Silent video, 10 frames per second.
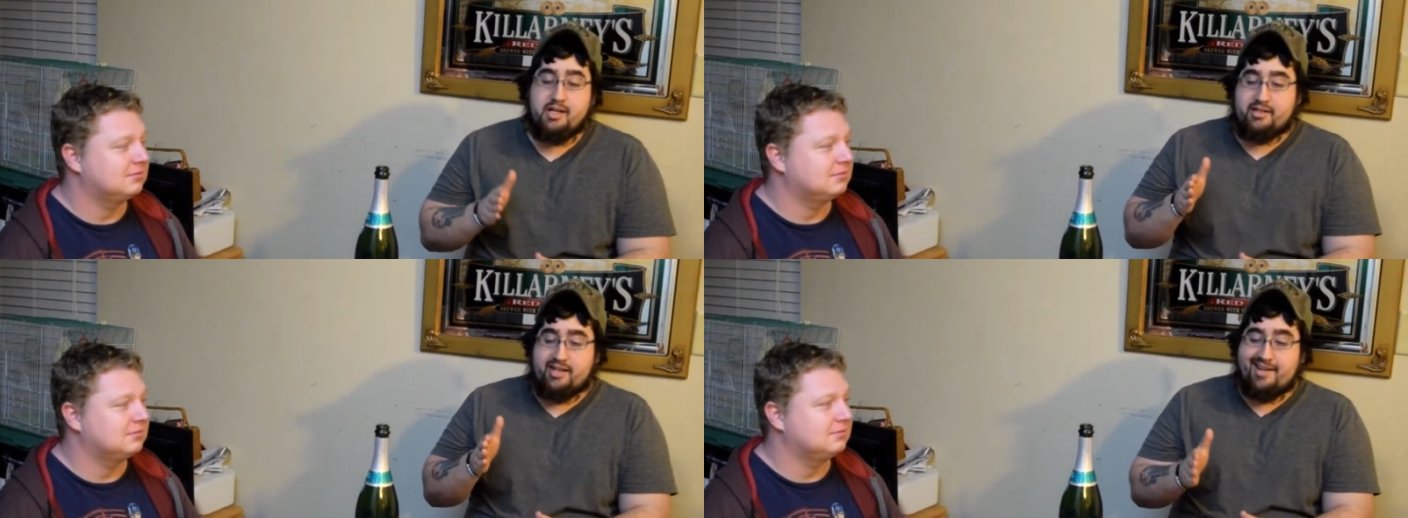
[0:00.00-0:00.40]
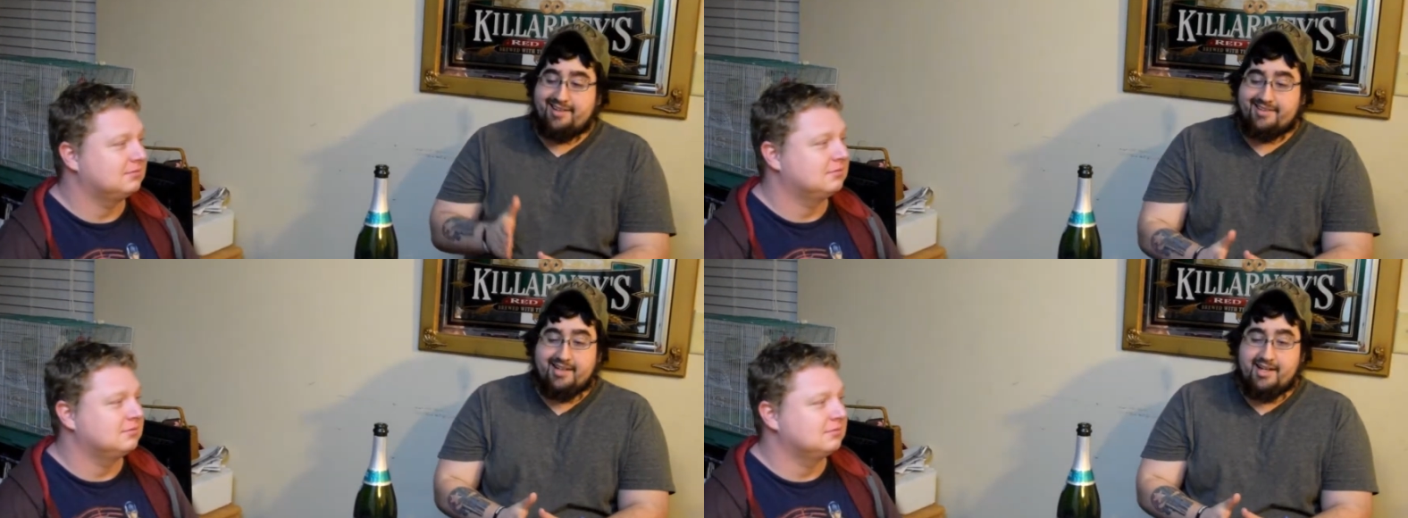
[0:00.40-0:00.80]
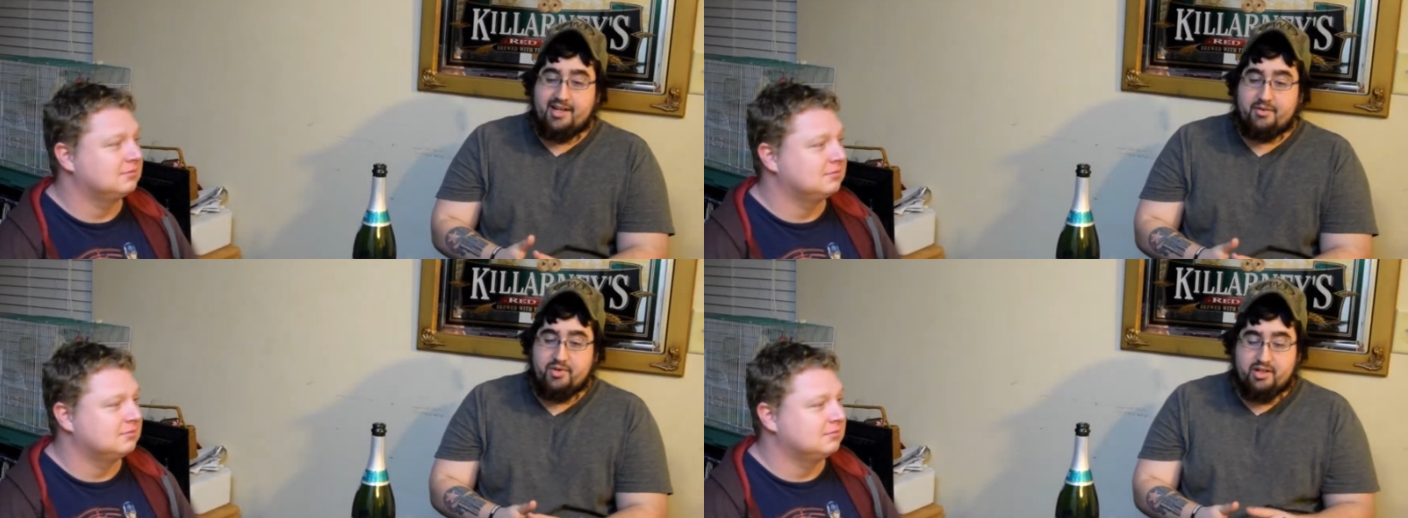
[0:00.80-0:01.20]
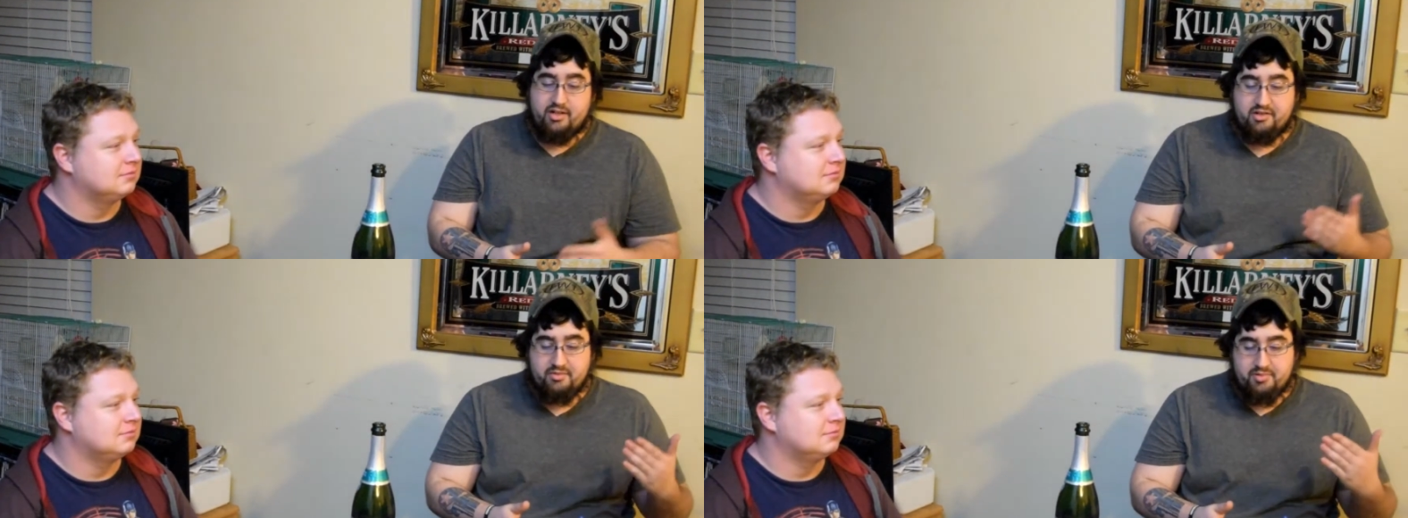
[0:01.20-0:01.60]
Speaker 1: KSI, when
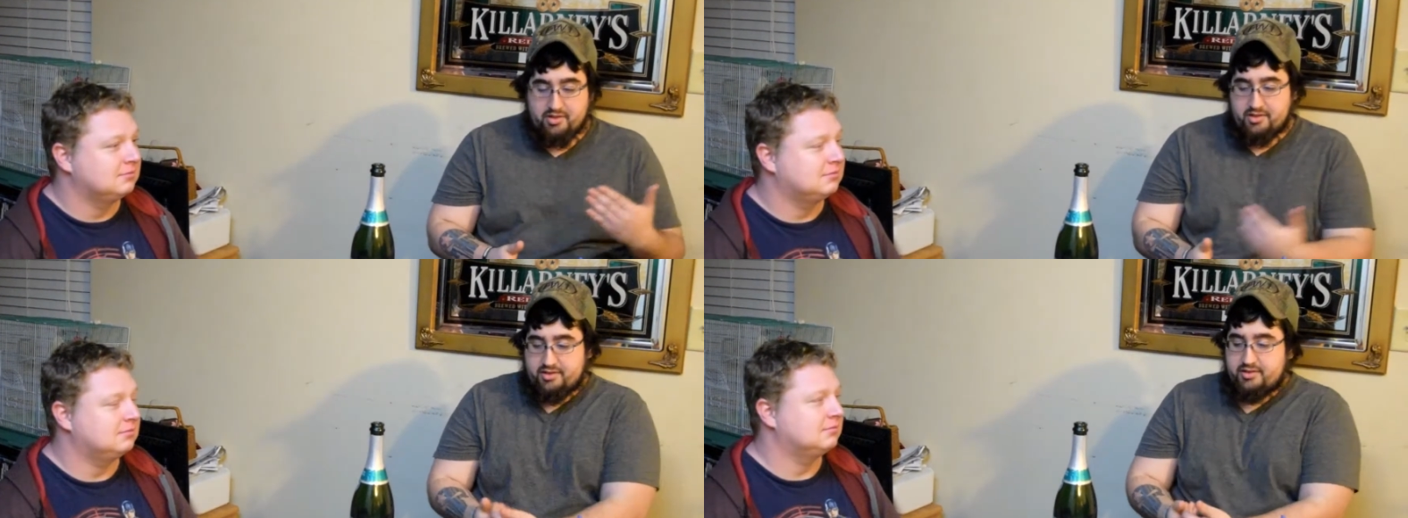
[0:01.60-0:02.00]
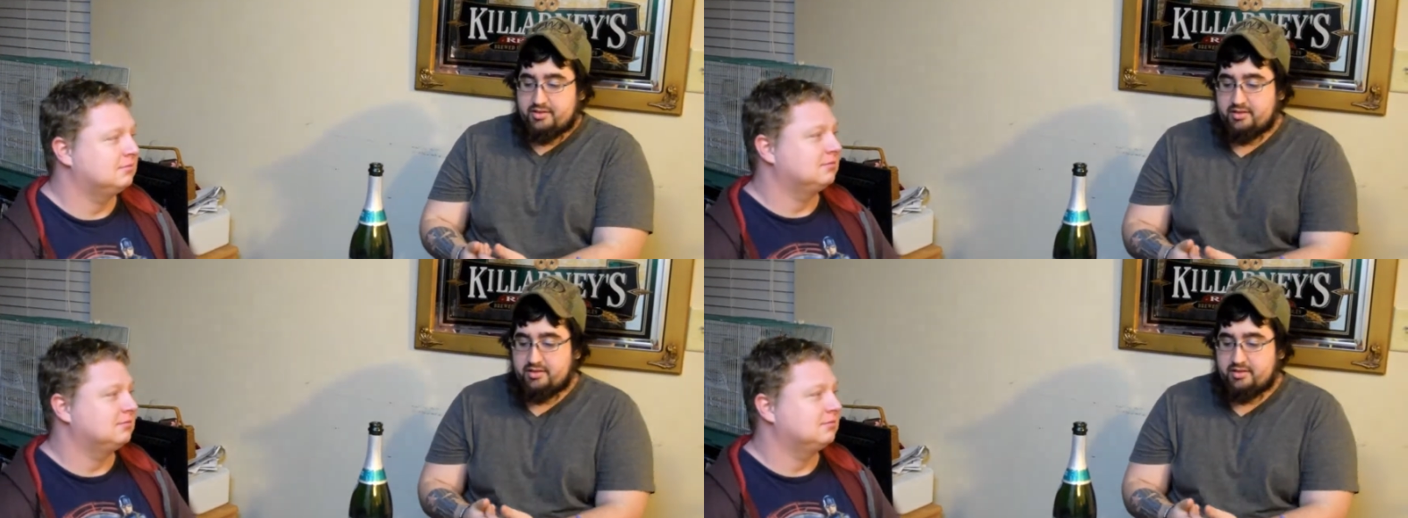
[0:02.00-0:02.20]
Logan Paul